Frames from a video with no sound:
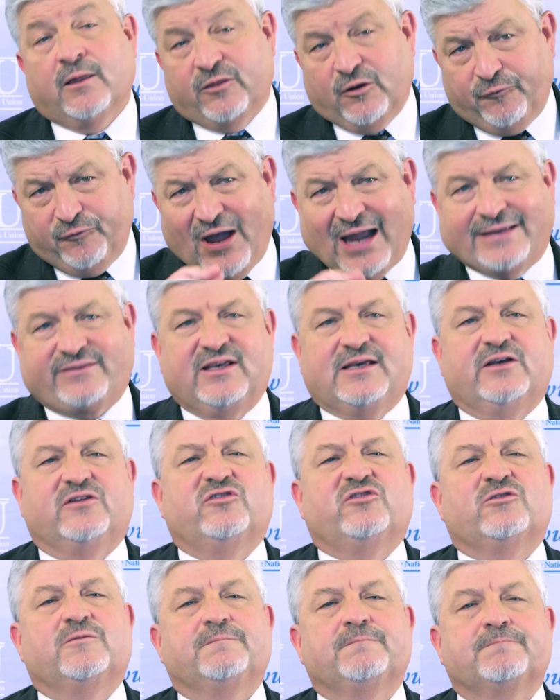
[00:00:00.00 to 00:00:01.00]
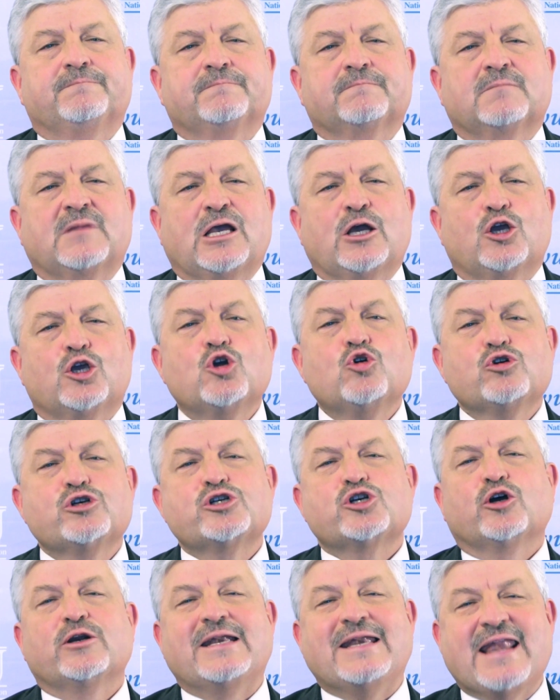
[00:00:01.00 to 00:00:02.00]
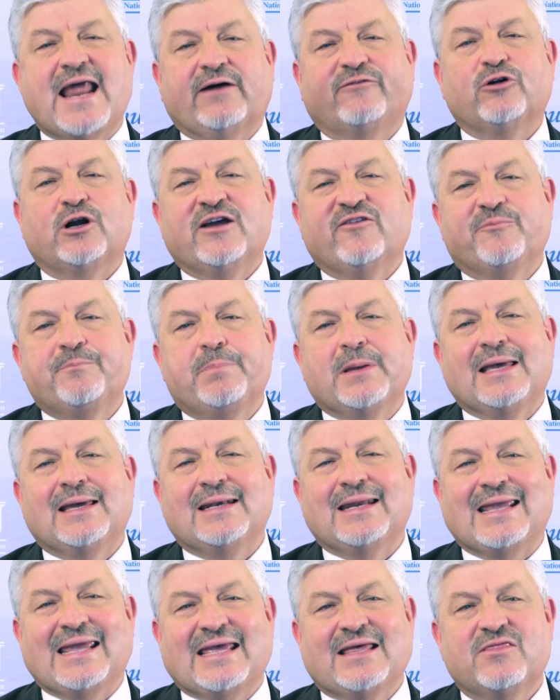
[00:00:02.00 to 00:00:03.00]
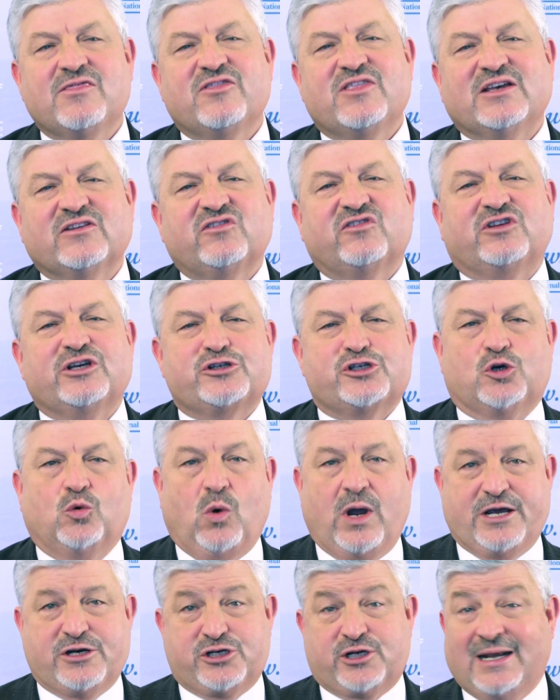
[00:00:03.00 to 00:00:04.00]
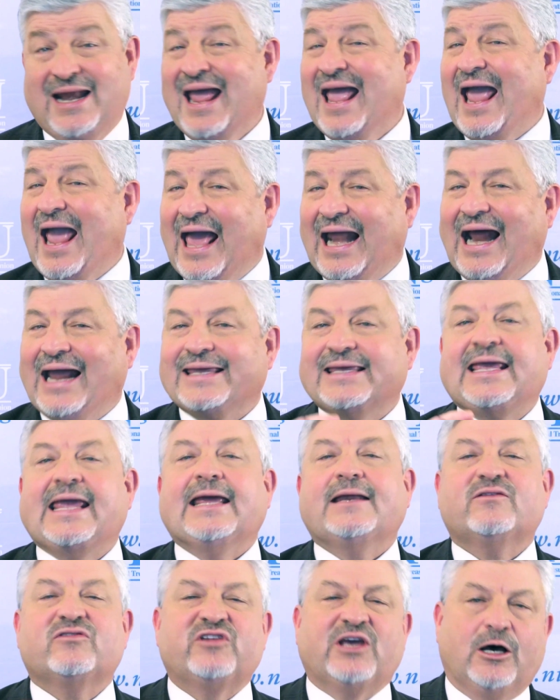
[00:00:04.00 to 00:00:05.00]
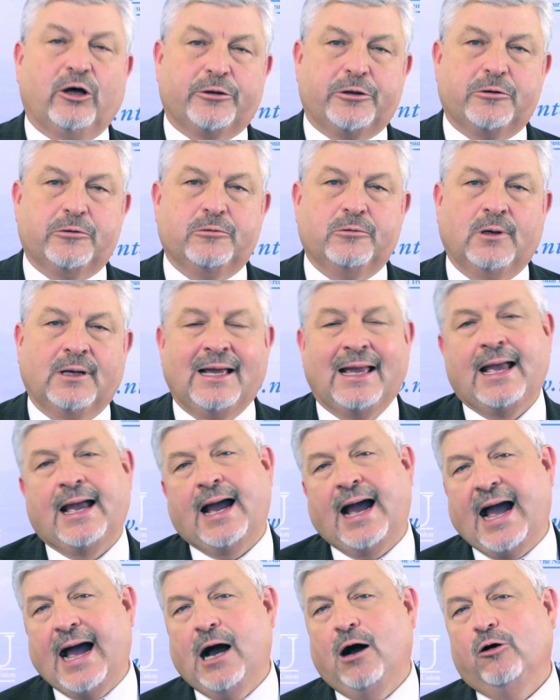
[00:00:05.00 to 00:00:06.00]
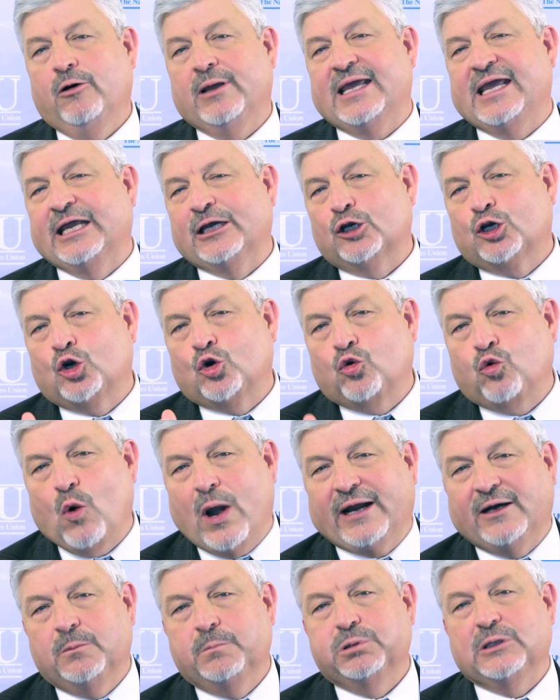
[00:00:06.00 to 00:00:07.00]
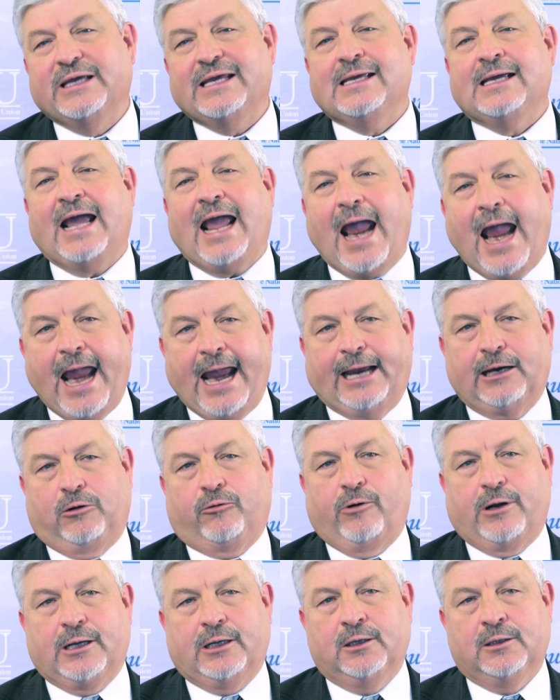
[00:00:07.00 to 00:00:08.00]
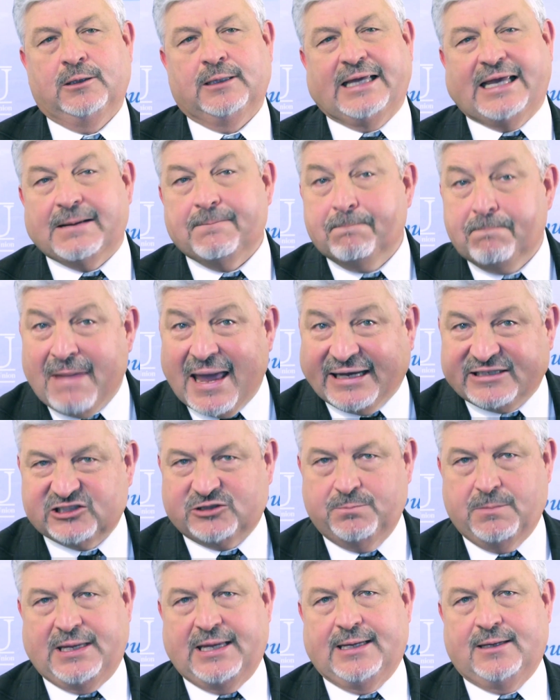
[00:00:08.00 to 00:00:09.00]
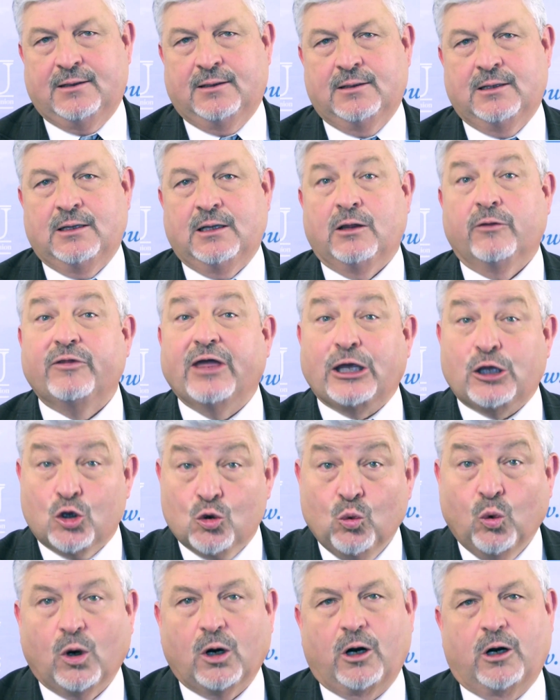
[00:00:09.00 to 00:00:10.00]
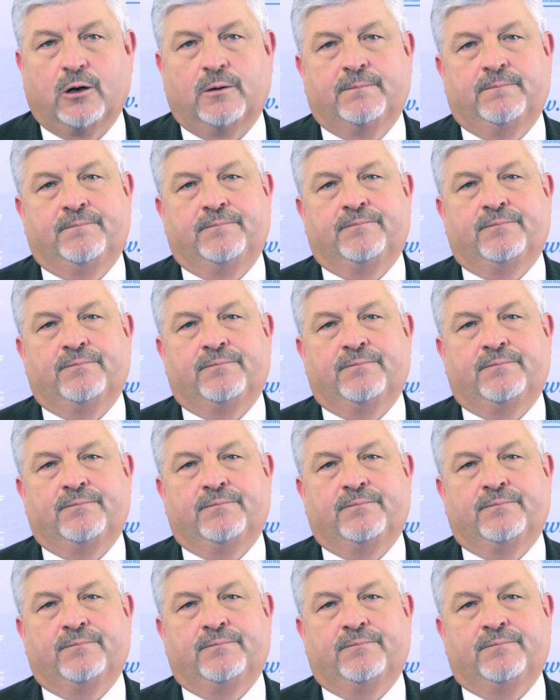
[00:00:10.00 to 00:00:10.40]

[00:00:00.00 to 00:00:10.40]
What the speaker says: The fact is, you should never have been in this situation, and I can't tell you how incredibly angry it makes me that you were.